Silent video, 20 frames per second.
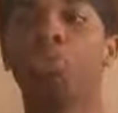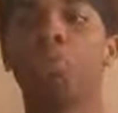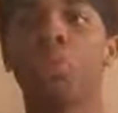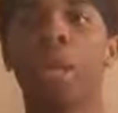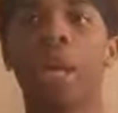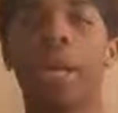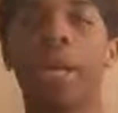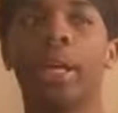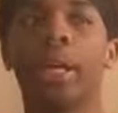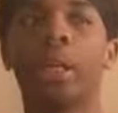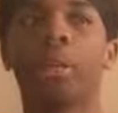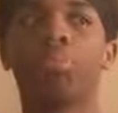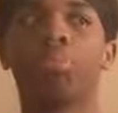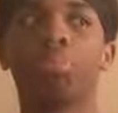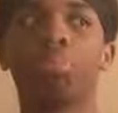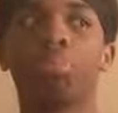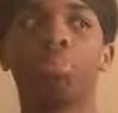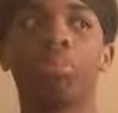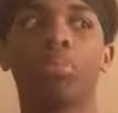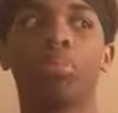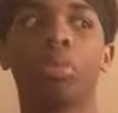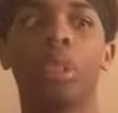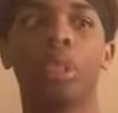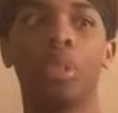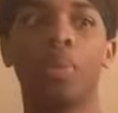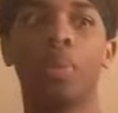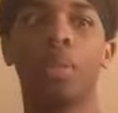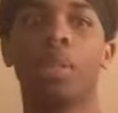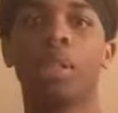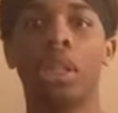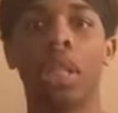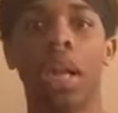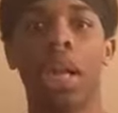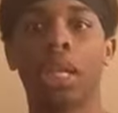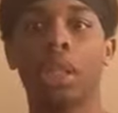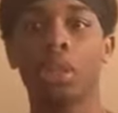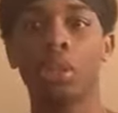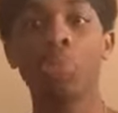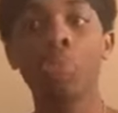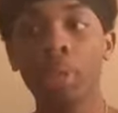like this means a
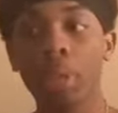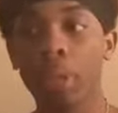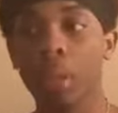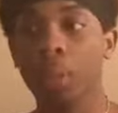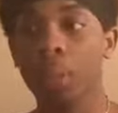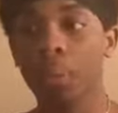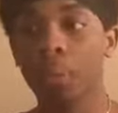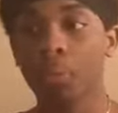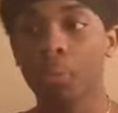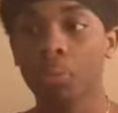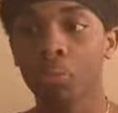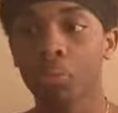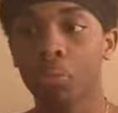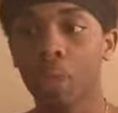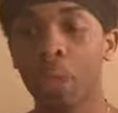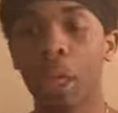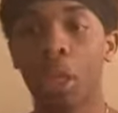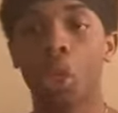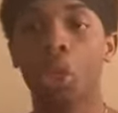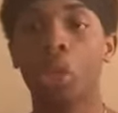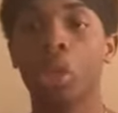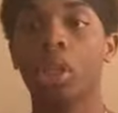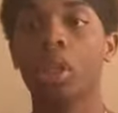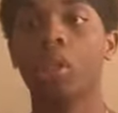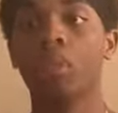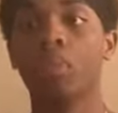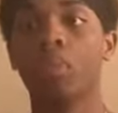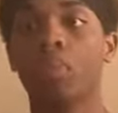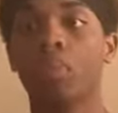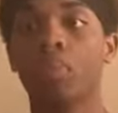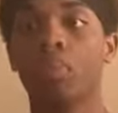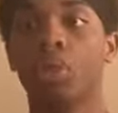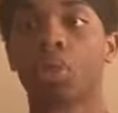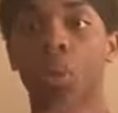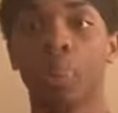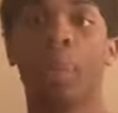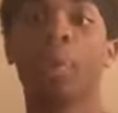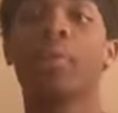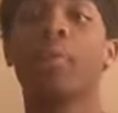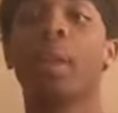lot to me. And I know this your
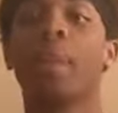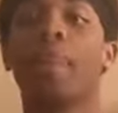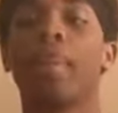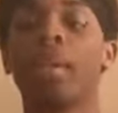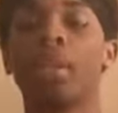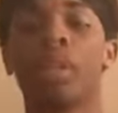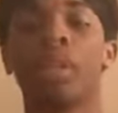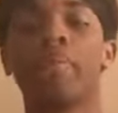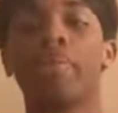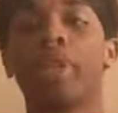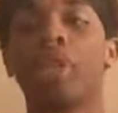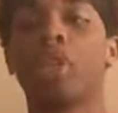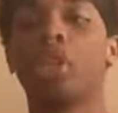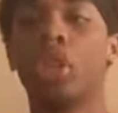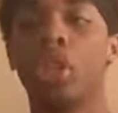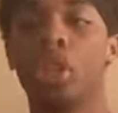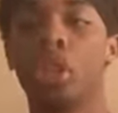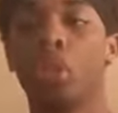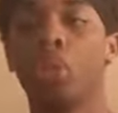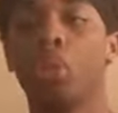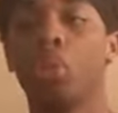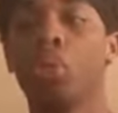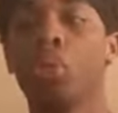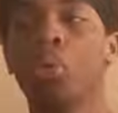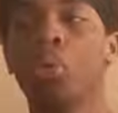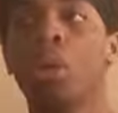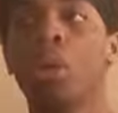birthday means so much to you.